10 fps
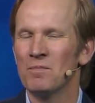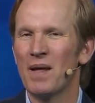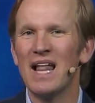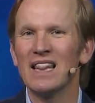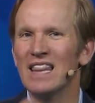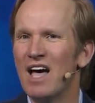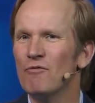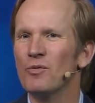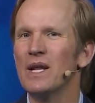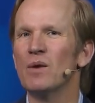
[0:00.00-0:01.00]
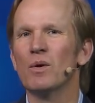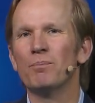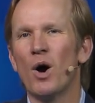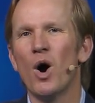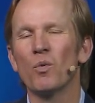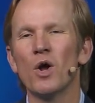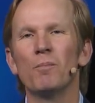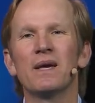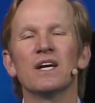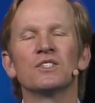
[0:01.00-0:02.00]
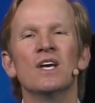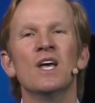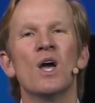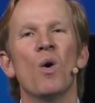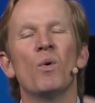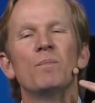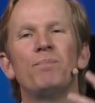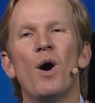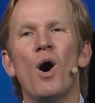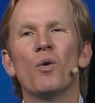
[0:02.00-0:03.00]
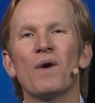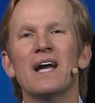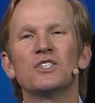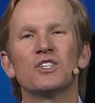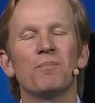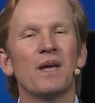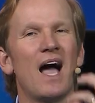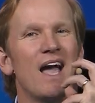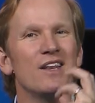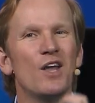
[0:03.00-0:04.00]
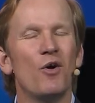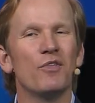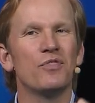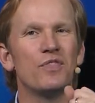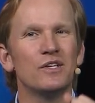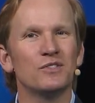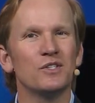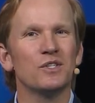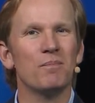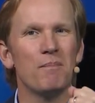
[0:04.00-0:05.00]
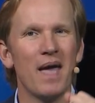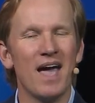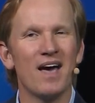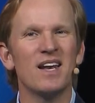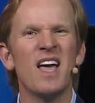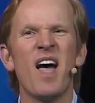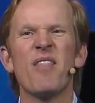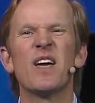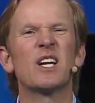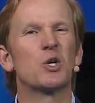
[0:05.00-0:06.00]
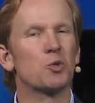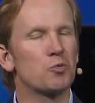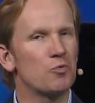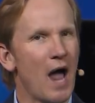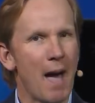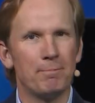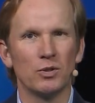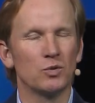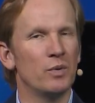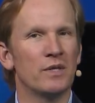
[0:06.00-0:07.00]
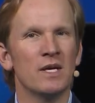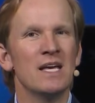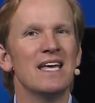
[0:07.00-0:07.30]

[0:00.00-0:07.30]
but I love reading what Paul wrote because when Paul writes something, I know that this is a man that grappled with